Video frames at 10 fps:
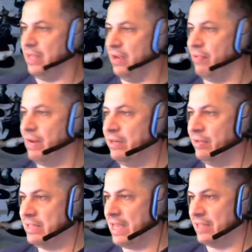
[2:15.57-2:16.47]
there, ready to
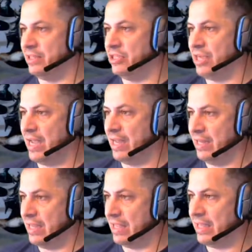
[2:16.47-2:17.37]
attack the giant,
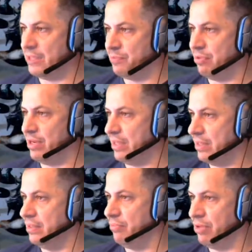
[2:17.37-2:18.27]
and that guy's pretty
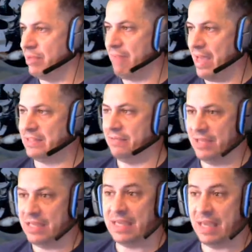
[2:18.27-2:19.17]
massive, and
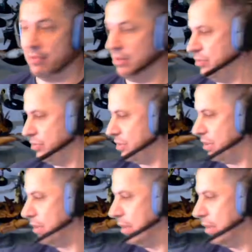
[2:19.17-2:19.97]
he came in a booster.